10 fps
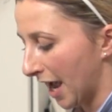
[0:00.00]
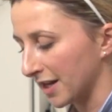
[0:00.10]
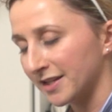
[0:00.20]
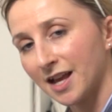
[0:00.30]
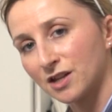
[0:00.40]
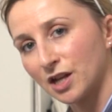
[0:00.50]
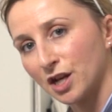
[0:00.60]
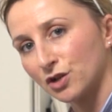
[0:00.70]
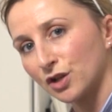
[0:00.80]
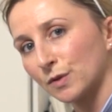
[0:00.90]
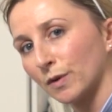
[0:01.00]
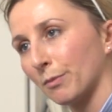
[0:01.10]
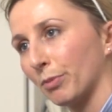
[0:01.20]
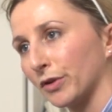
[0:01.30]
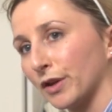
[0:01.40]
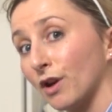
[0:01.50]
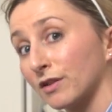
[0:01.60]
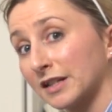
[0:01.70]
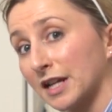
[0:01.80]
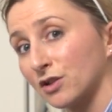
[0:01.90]
And essentially you just want to put the
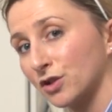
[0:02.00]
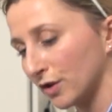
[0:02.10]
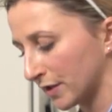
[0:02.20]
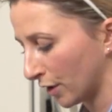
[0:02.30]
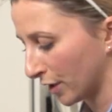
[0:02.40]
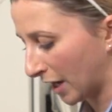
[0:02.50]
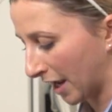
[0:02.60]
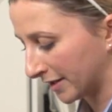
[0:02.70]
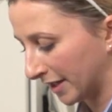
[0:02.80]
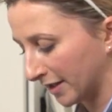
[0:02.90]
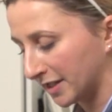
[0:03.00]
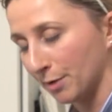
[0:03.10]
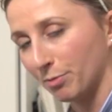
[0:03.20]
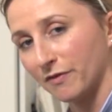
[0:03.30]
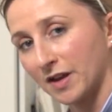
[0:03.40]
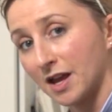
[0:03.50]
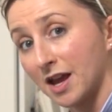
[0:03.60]
nozzle in just so you can't see the tip of it